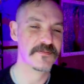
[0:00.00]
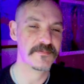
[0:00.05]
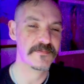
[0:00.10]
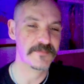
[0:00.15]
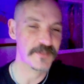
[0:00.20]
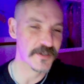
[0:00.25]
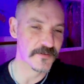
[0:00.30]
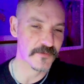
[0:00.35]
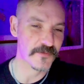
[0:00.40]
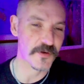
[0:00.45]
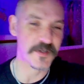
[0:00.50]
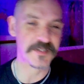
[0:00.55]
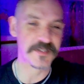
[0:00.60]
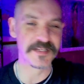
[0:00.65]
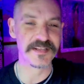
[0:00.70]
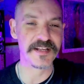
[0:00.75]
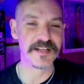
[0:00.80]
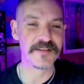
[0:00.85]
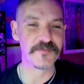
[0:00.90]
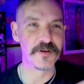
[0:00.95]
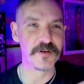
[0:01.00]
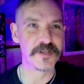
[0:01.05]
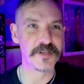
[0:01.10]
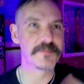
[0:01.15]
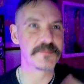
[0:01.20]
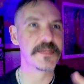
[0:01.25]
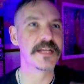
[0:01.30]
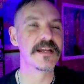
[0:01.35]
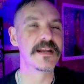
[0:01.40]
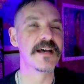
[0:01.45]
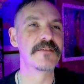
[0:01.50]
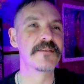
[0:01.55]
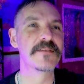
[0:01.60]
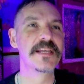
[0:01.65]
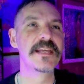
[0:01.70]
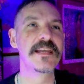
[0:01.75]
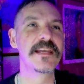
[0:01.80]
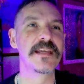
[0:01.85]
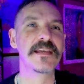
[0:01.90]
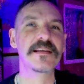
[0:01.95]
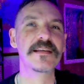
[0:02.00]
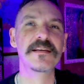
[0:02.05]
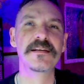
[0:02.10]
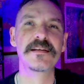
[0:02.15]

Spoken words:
your voice and their voice being off key.